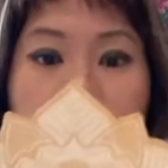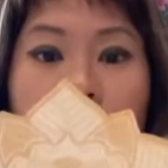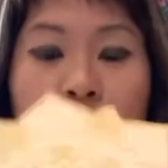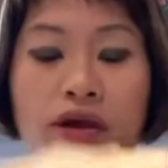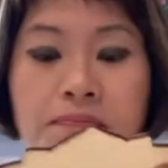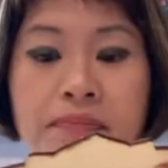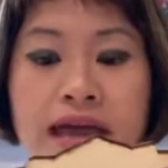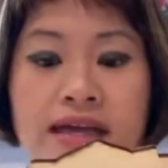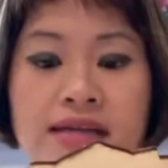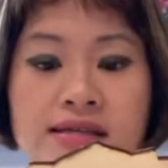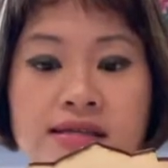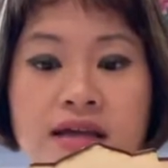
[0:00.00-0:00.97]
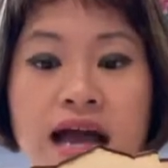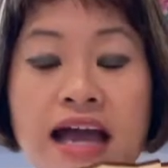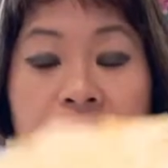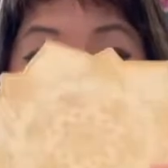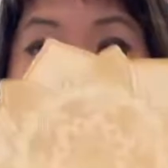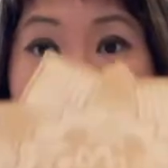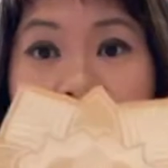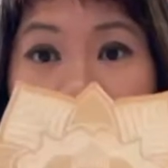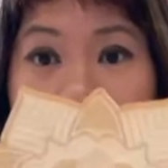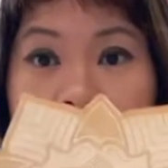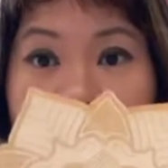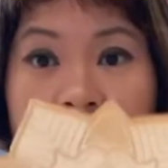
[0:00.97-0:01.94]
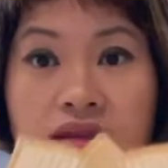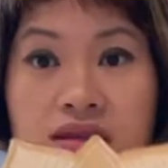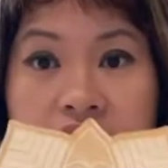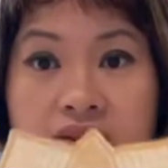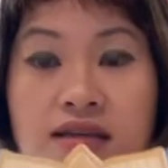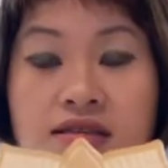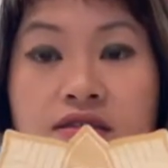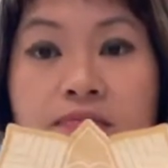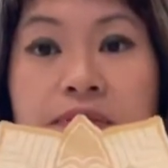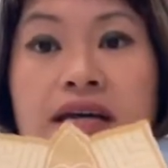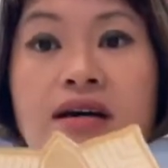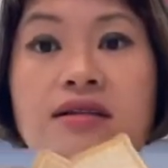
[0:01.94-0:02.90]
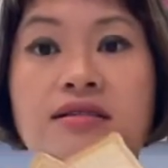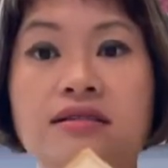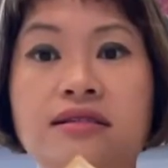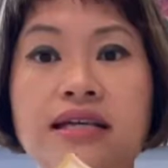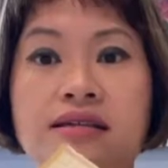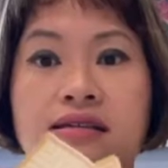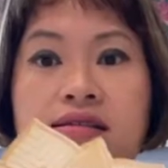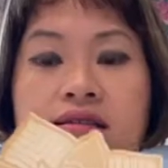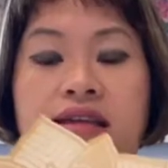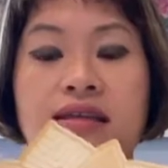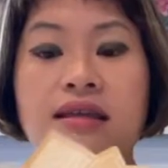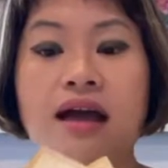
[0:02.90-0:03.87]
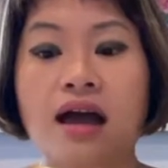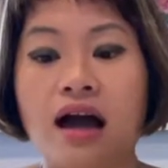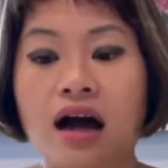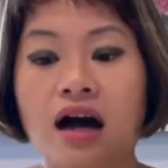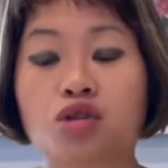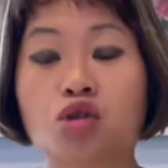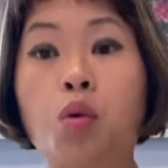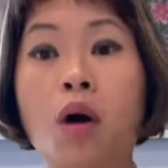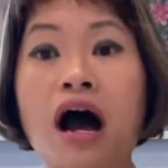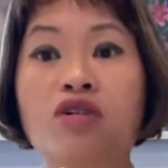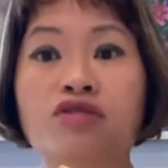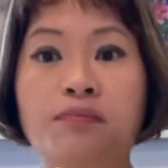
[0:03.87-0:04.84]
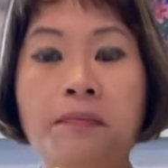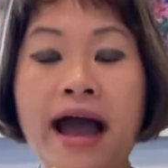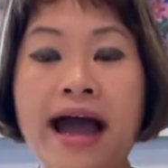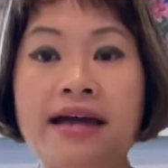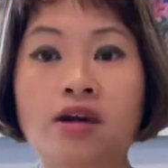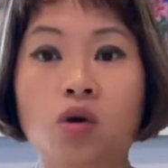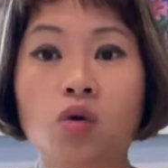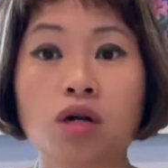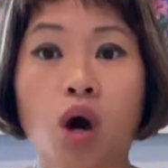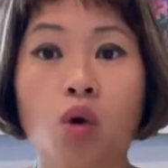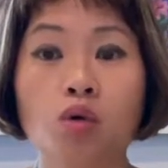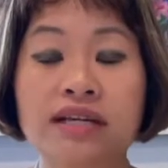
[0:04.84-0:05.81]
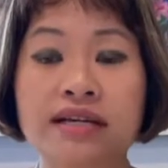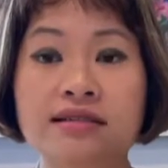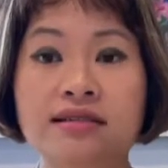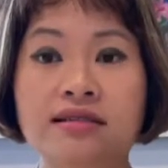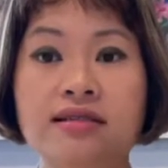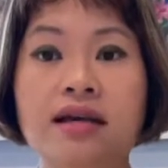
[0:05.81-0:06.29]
grid base, I pick this because this is a 12 petal lotus